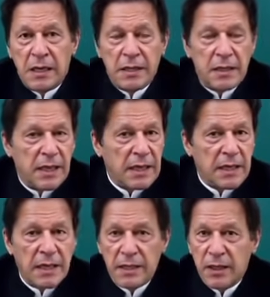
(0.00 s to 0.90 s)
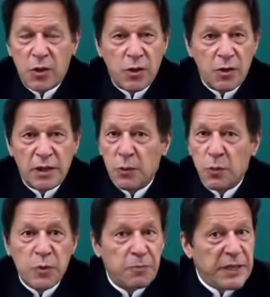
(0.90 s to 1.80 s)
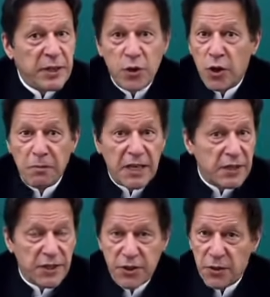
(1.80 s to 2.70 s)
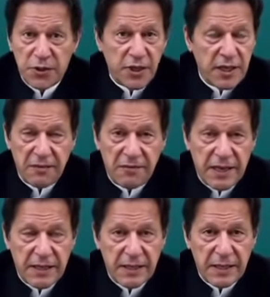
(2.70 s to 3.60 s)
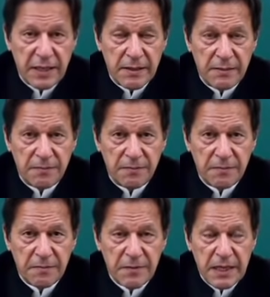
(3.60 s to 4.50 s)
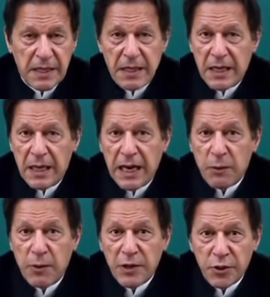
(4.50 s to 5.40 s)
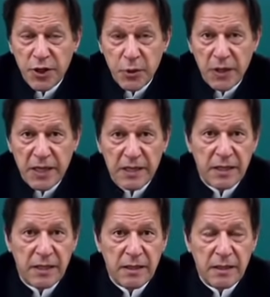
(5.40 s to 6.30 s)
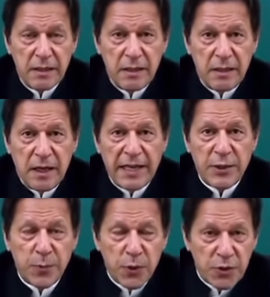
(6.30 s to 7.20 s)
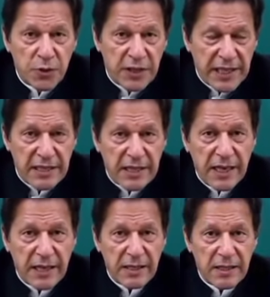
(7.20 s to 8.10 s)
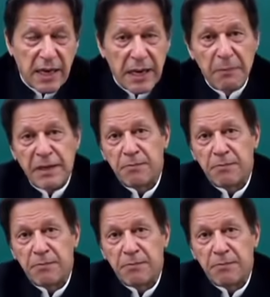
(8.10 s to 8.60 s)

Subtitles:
that there would be no military solution in Afghanistan. I went to the US, I spoke to think tanks, I met